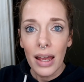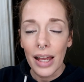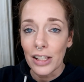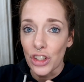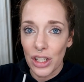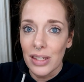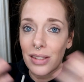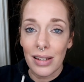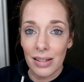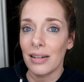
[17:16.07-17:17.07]
It
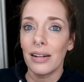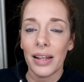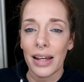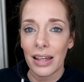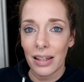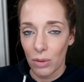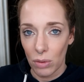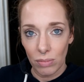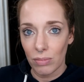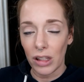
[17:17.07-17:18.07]
just does not like
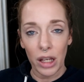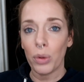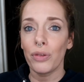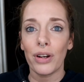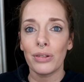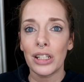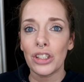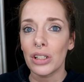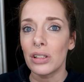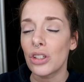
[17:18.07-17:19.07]
liquid
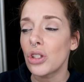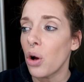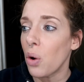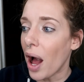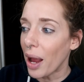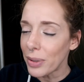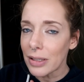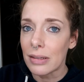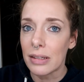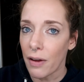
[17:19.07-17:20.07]
foundation. So I
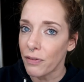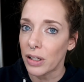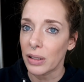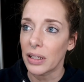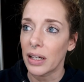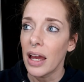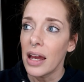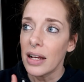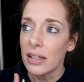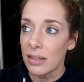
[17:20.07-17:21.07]
would definitely
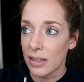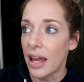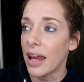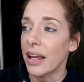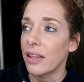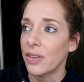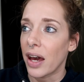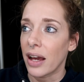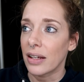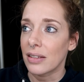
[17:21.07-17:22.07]
say
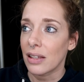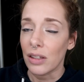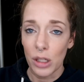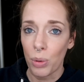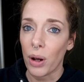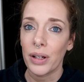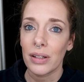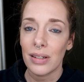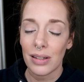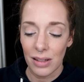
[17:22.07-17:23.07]
that this
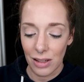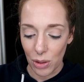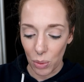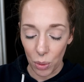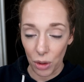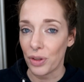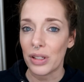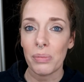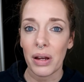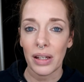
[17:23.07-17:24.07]
product is worth
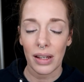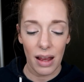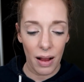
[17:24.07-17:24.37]
its money.